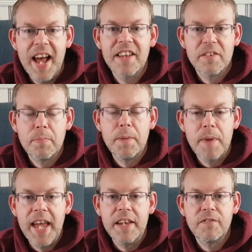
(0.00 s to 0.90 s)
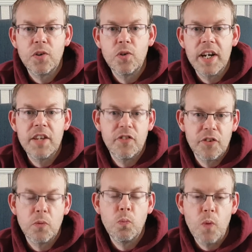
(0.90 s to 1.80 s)
had to be paid for in
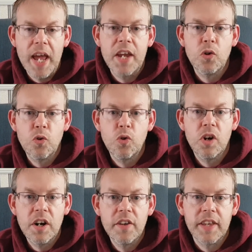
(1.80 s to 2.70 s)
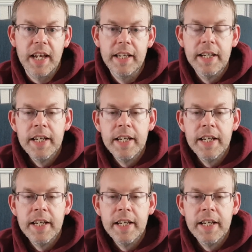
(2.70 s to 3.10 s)
some way or other.